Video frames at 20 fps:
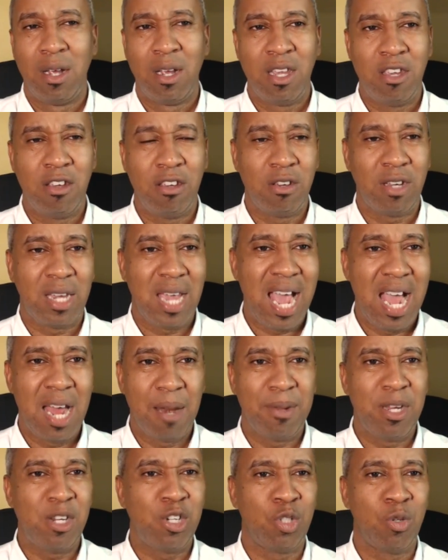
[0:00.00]
You can't
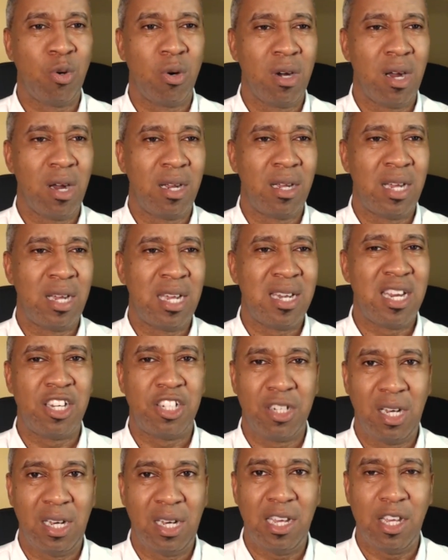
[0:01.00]
be sure
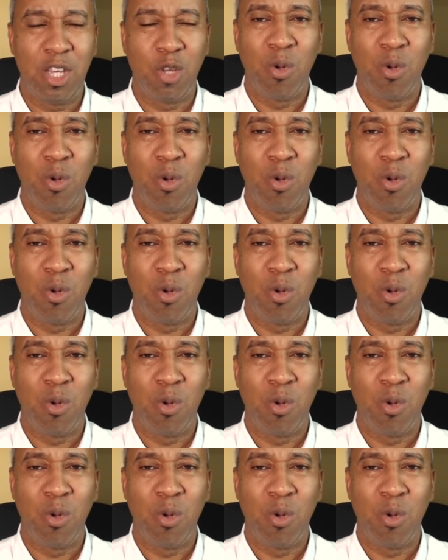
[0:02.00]
initially. You